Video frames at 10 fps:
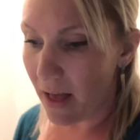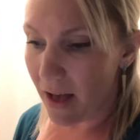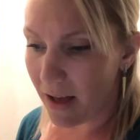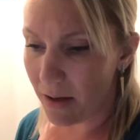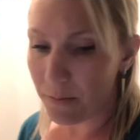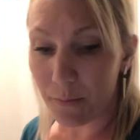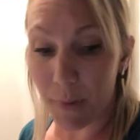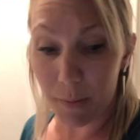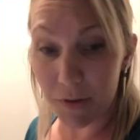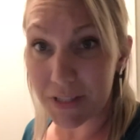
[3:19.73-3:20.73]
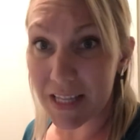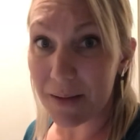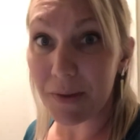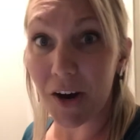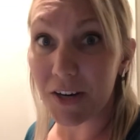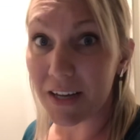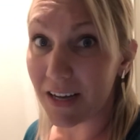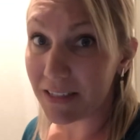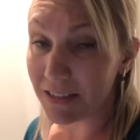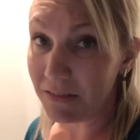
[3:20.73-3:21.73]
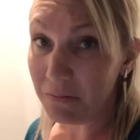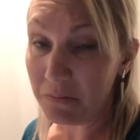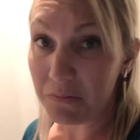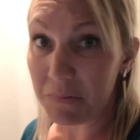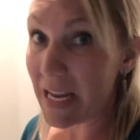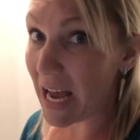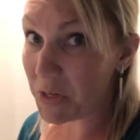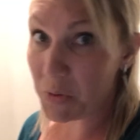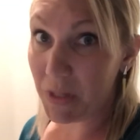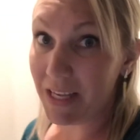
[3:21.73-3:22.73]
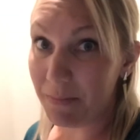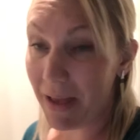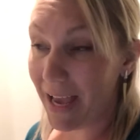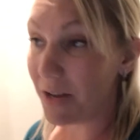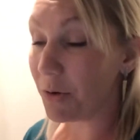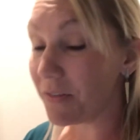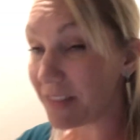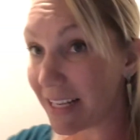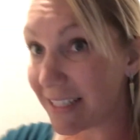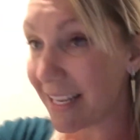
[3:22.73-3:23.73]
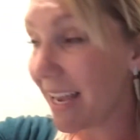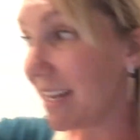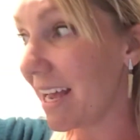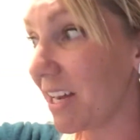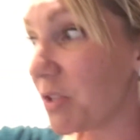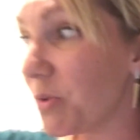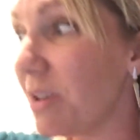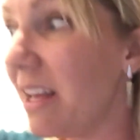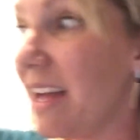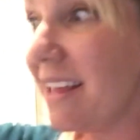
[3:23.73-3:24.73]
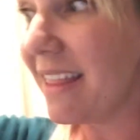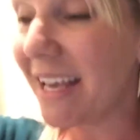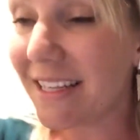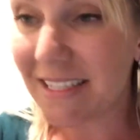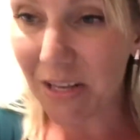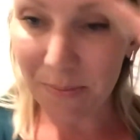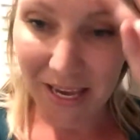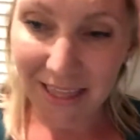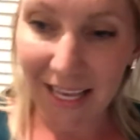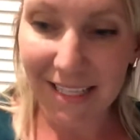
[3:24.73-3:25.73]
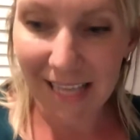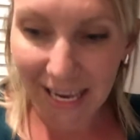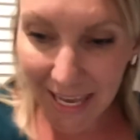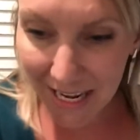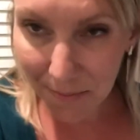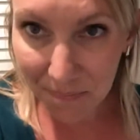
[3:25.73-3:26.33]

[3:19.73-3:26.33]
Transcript: But most of them are not naturally made, or if they say natural, they can still make things, hey Kenna,